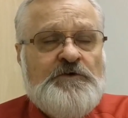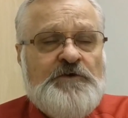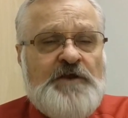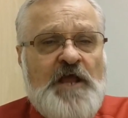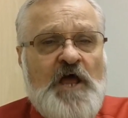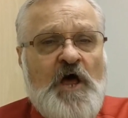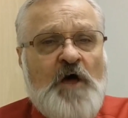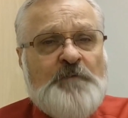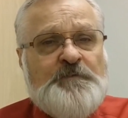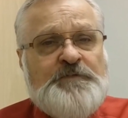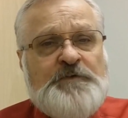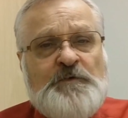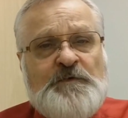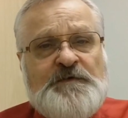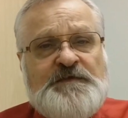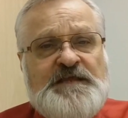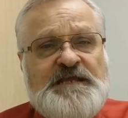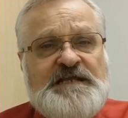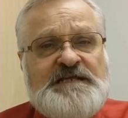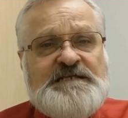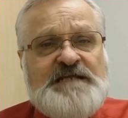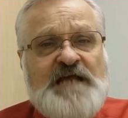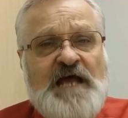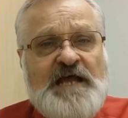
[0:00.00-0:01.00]
So to help you with
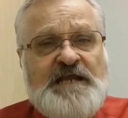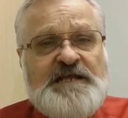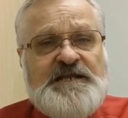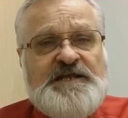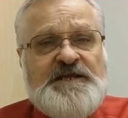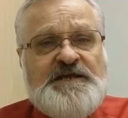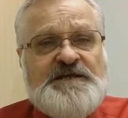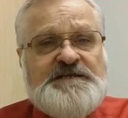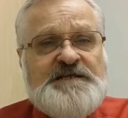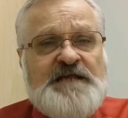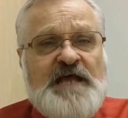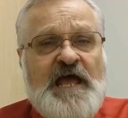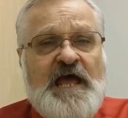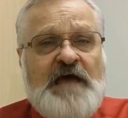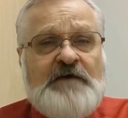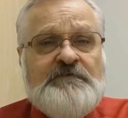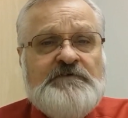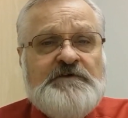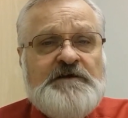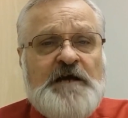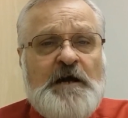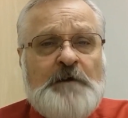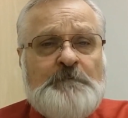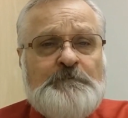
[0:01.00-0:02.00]
these ideas, I
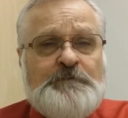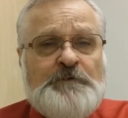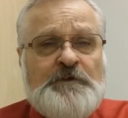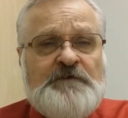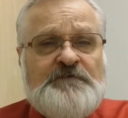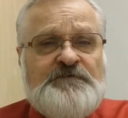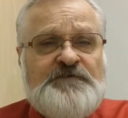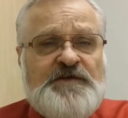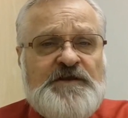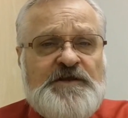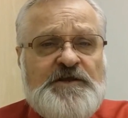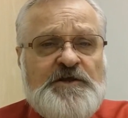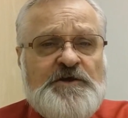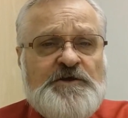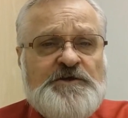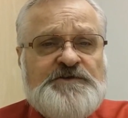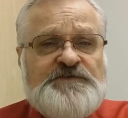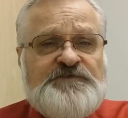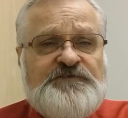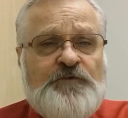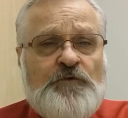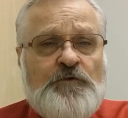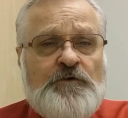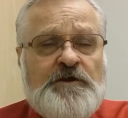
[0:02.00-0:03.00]
have a couple of
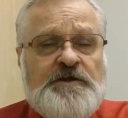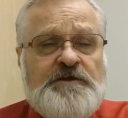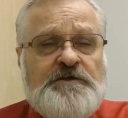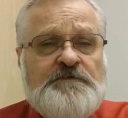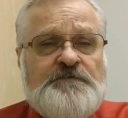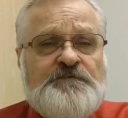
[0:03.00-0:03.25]
videos for